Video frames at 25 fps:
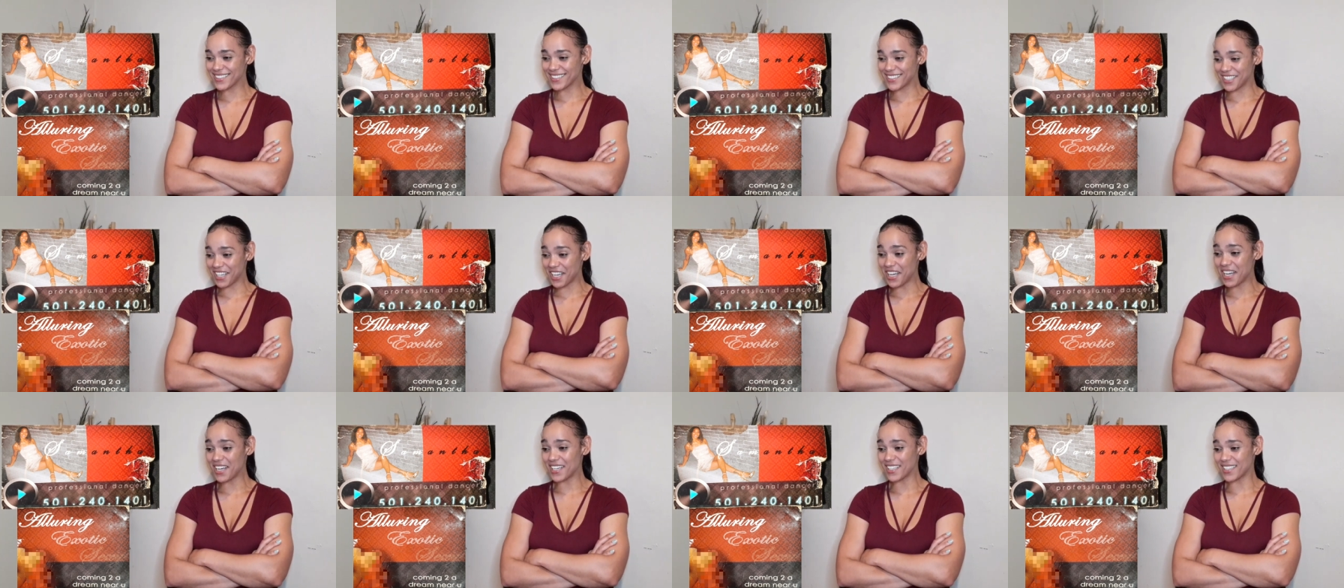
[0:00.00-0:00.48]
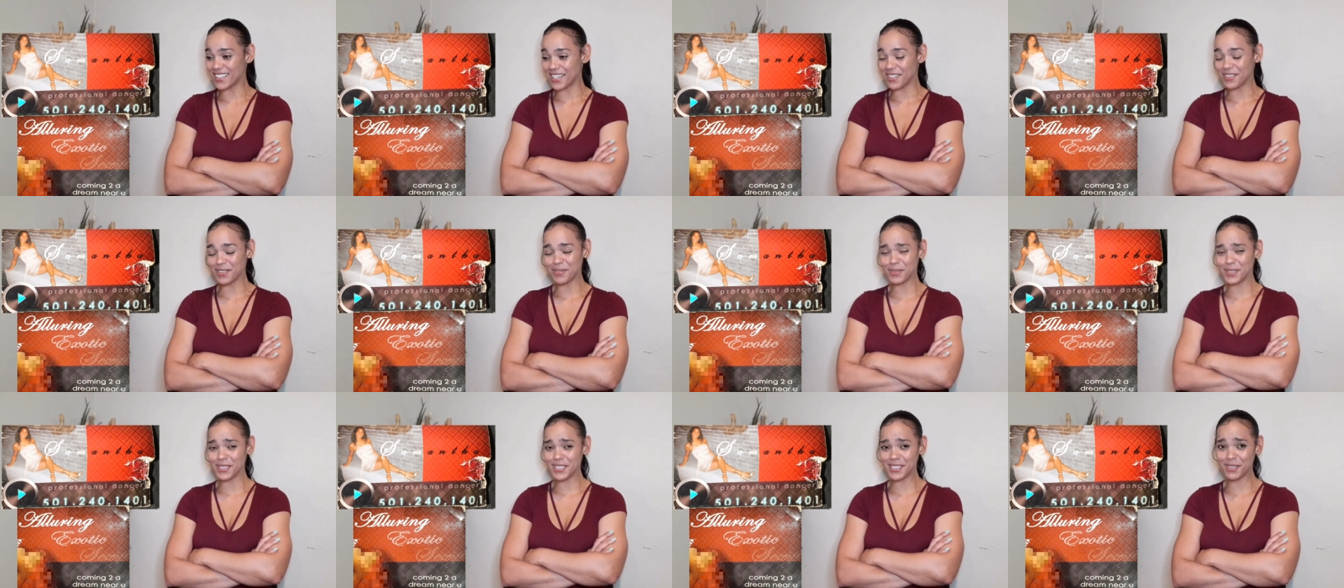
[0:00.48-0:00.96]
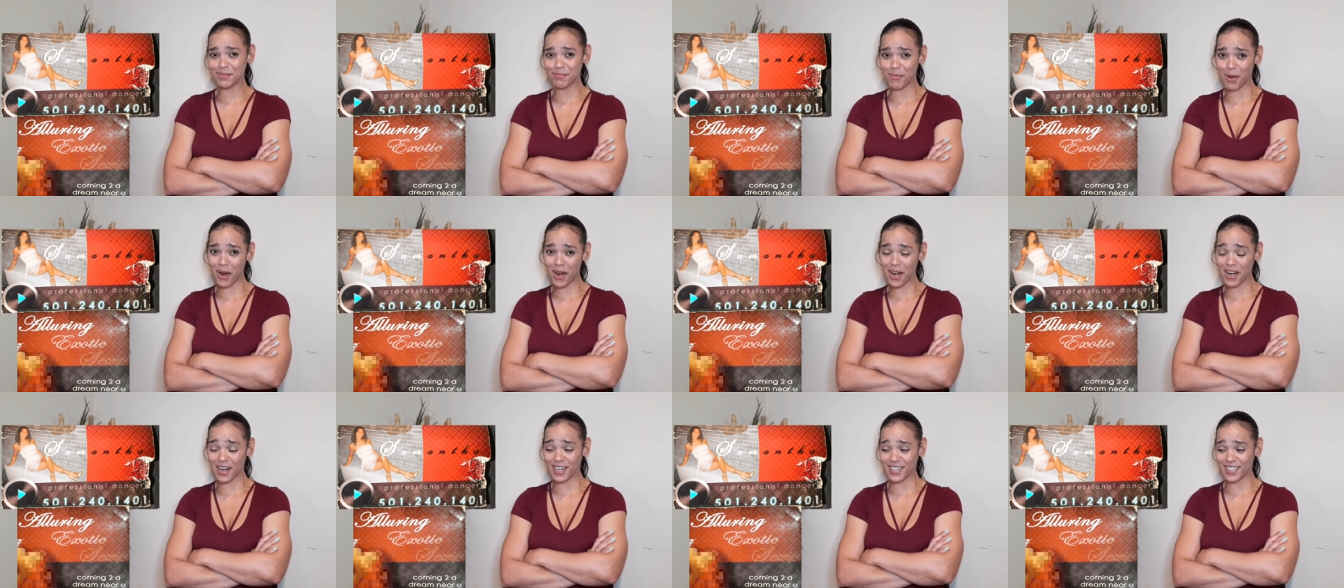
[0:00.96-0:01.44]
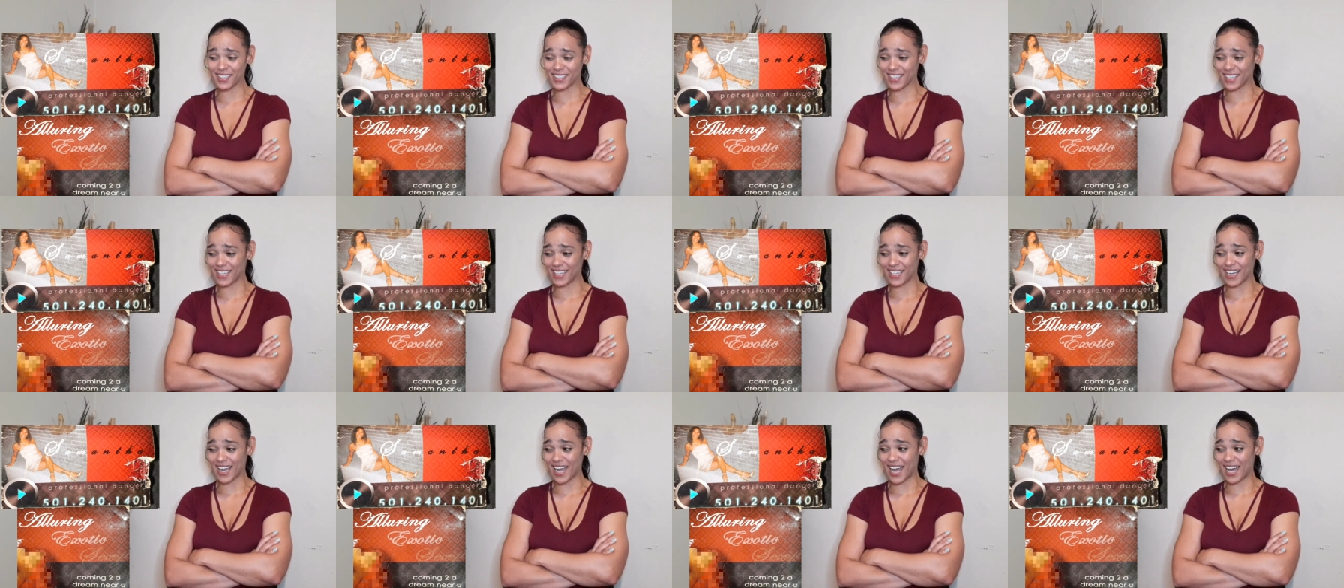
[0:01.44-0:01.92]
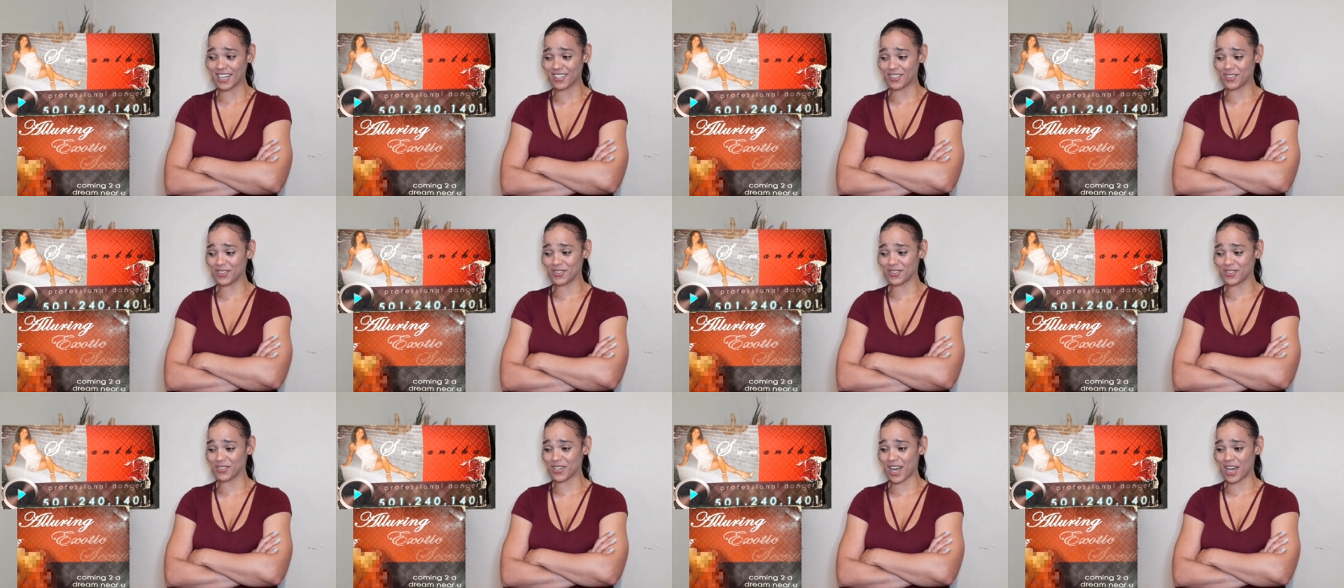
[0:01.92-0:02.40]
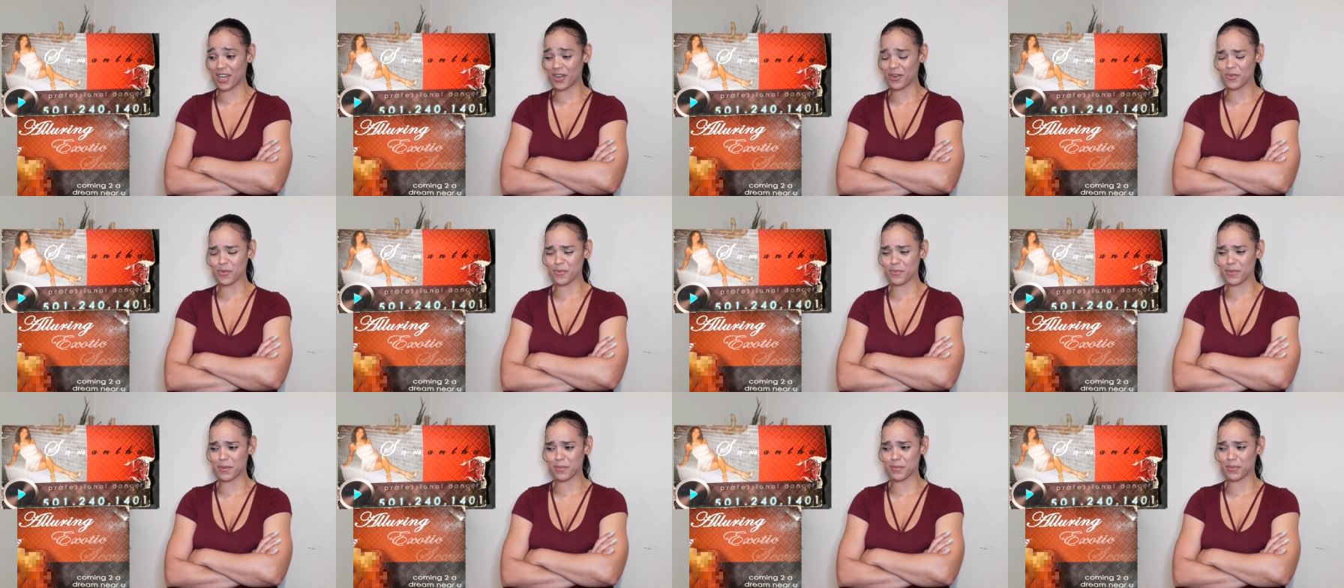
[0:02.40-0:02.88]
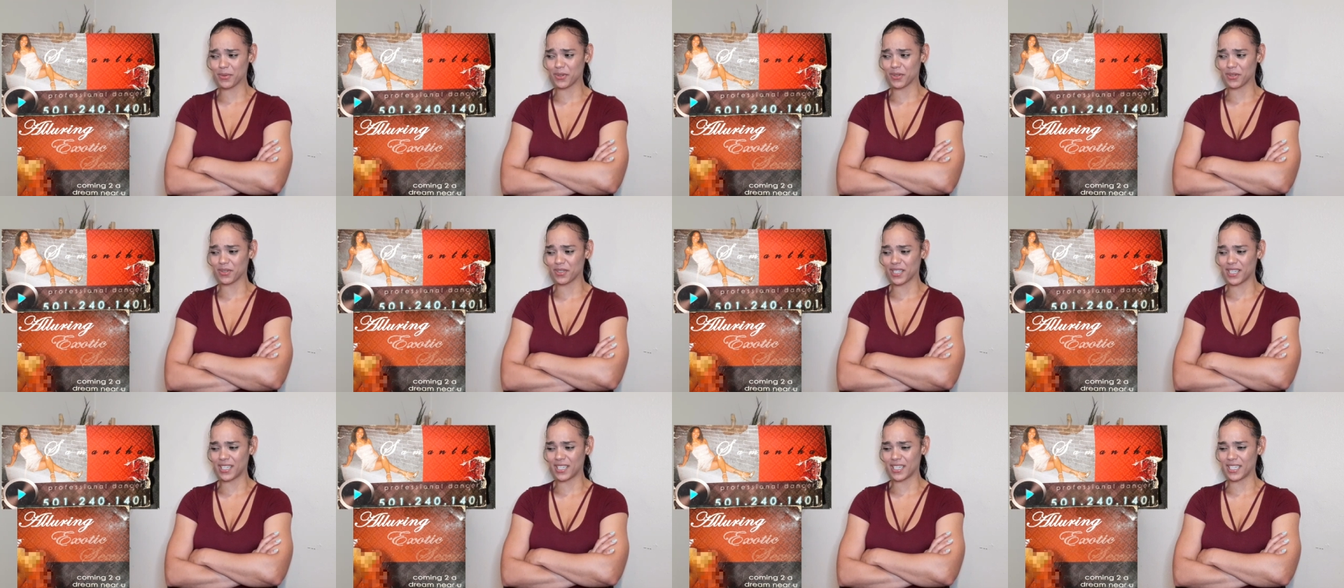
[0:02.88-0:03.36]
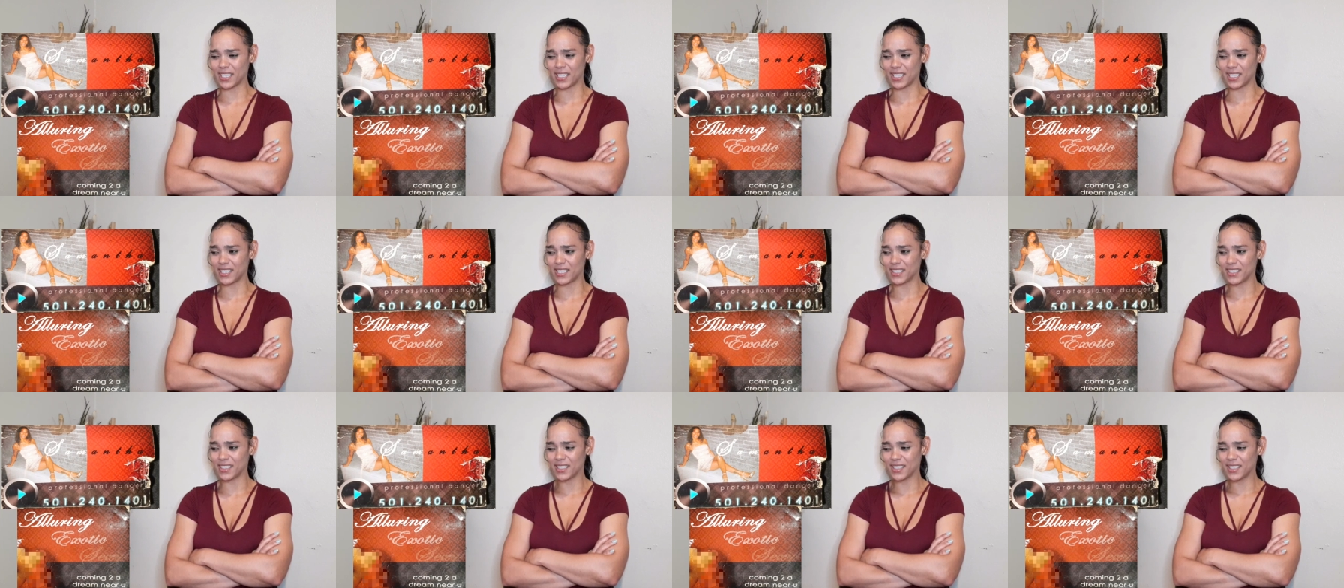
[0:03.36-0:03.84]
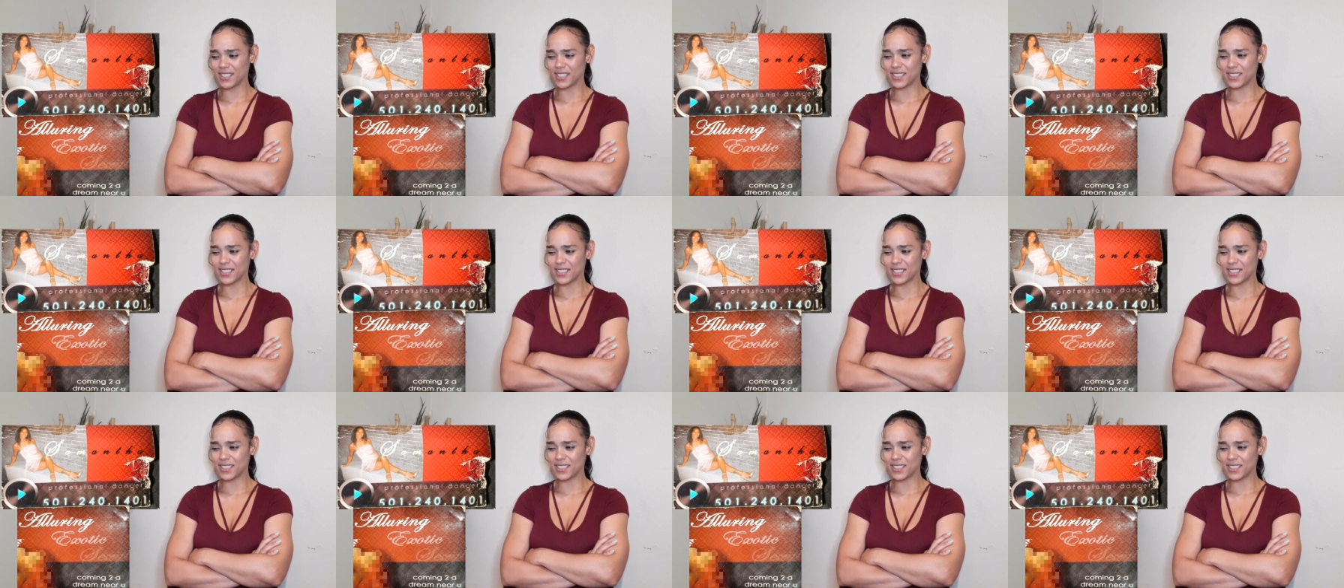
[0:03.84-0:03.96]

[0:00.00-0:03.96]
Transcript: Yeah, that was pretty smart. Like, I don't, I don't remember any